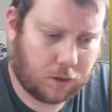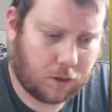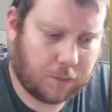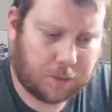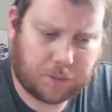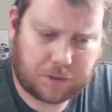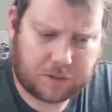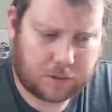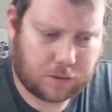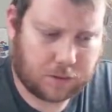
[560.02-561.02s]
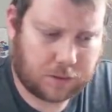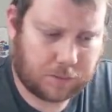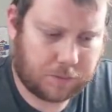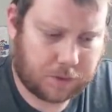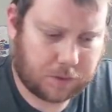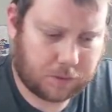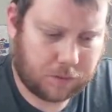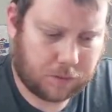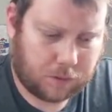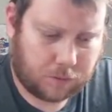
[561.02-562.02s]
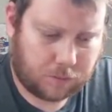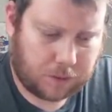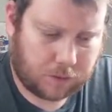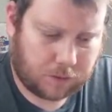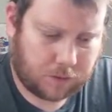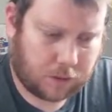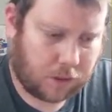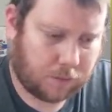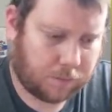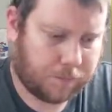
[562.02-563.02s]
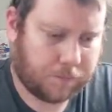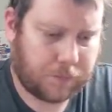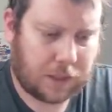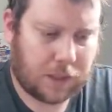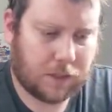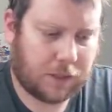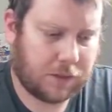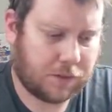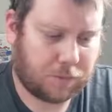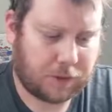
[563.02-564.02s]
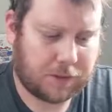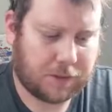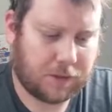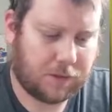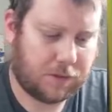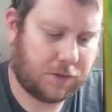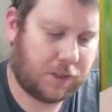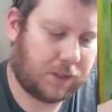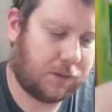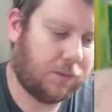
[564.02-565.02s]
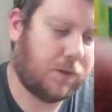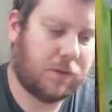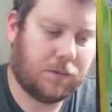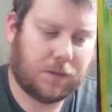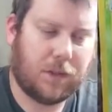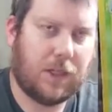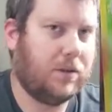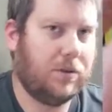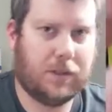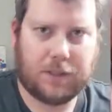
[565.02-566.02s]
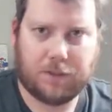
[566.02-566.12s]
may have priced some of it a little bit. I just priced it. It's just like, it was a lot, trying to get